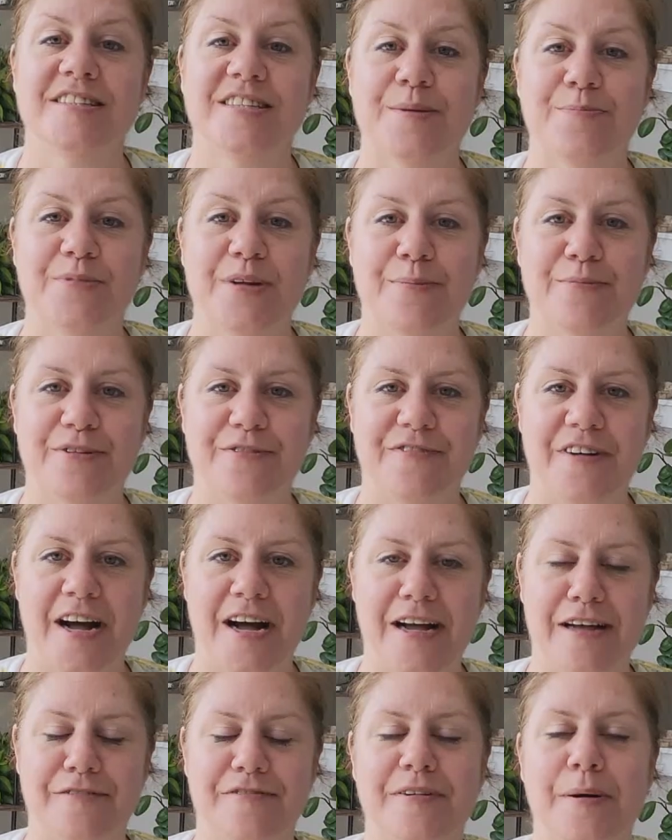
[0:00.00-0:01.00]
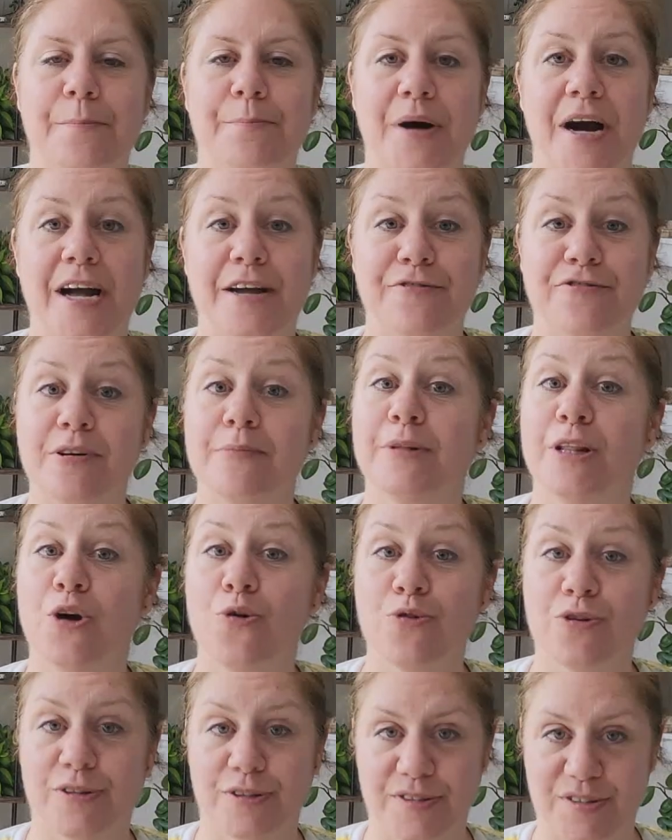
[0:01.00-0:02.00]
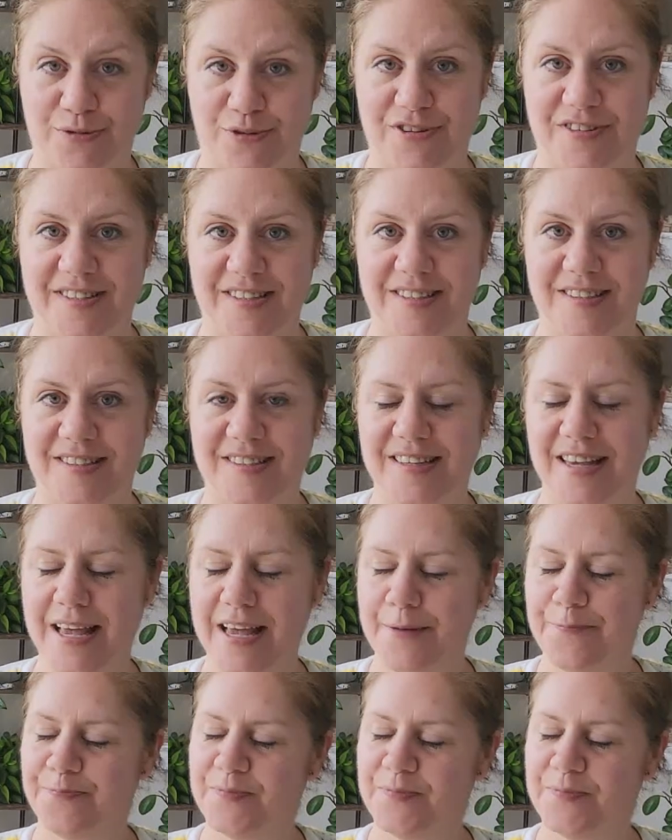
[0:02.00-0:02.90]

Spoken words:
Tip number 5, buy from local sources.